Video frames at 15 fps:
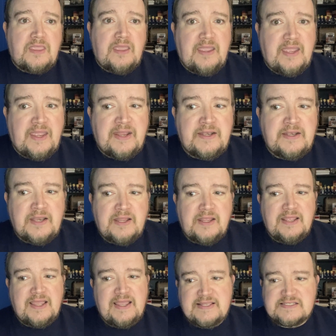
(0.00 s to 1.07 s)
and
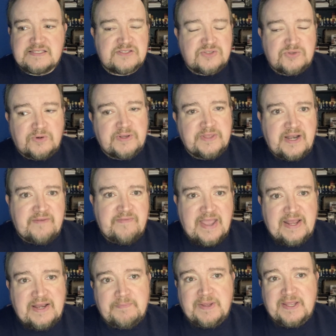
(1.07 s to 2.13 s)
it's a story that I've
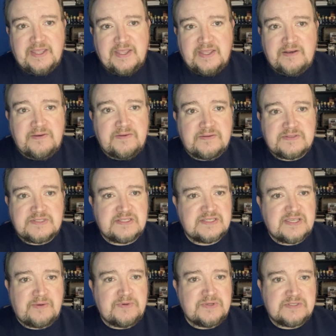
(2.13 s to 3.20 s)
had in my head since
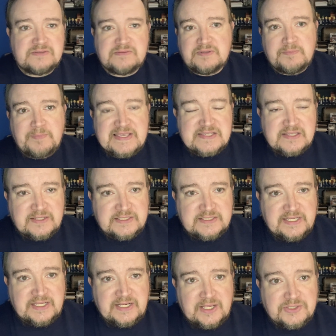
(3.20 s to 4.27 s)
I was basically a
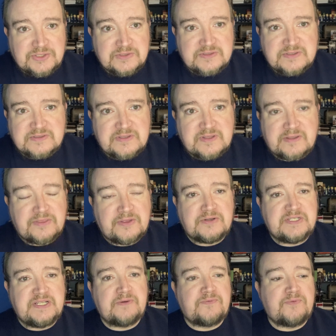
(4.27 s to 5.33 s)
teenager, since like
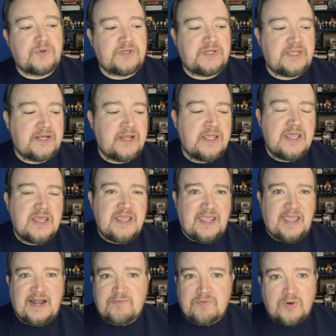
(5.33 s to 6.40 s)
13 or 14,
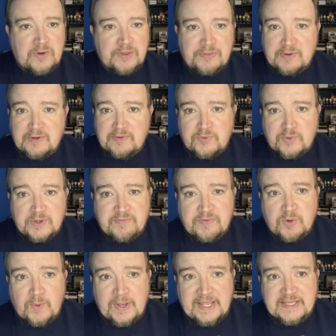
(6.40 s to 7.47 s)
and I wrote it 3 or 4
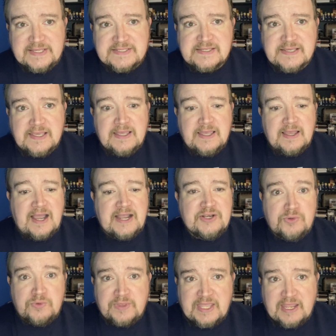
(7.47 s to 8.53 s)
different ways. I
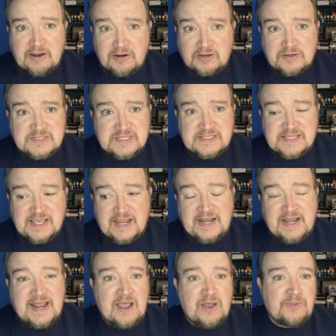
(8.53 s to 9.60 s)
knew the characters inside
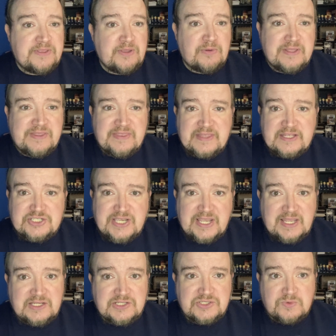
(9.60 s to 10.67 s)
and out. The only thing that
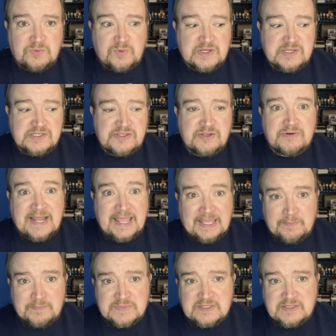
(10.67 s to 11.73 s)
changed was their
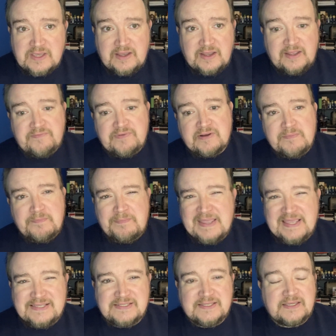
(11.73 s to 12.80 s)
names. I had very
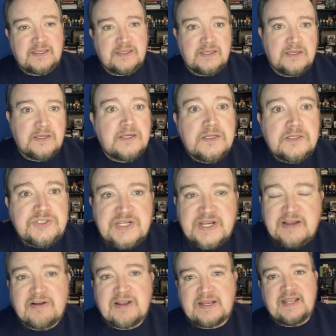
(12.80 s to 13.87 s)
basic,
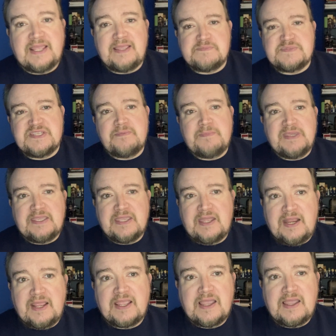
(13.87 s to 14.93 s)
generic names in the
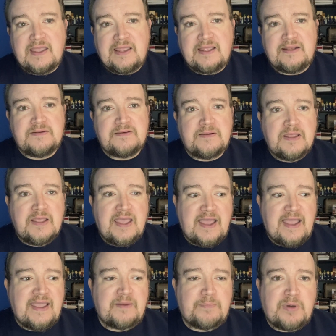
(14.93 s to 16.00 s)
beginning, and
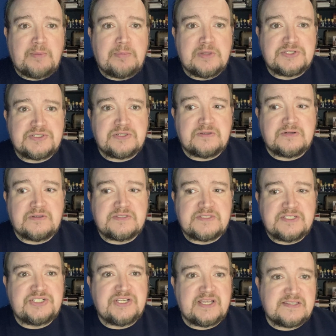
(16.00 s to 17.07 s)
I had a publisher
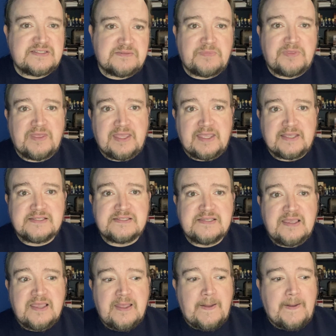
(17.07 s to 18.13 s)
suggest some things.
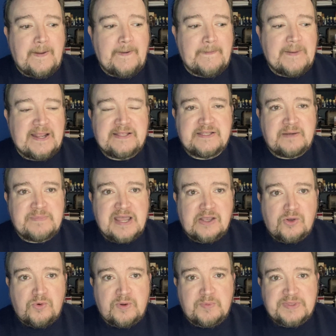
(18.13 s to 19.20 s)
I ended up not
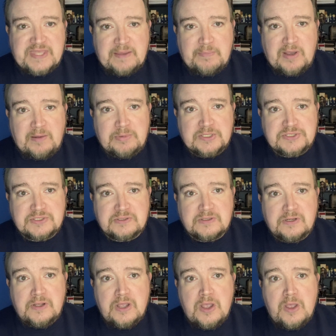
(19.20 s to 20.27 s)
going with that
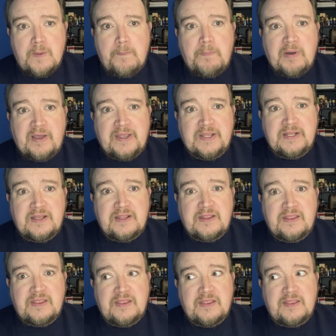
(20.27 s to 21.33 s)
publisher, but
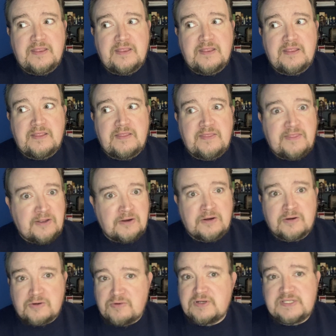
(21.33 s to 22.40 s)

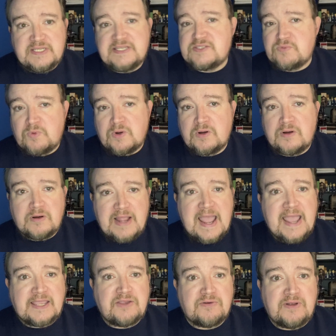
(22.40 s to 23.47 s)
their critiques were
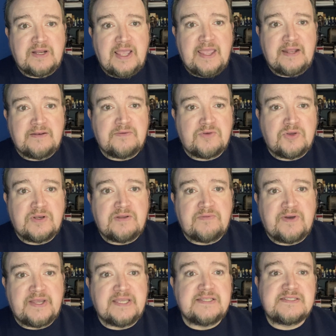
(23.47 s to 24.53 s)
accurate and good
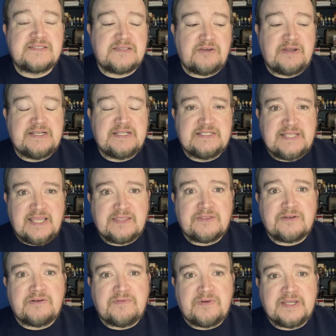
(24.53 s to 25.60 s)
advice, so I did take
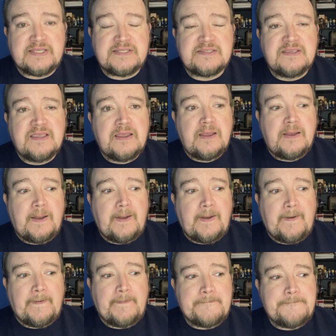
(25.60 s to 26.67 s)
their advice.
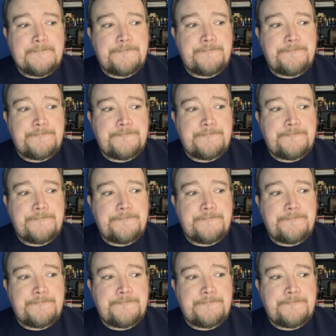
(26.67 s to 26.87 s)
And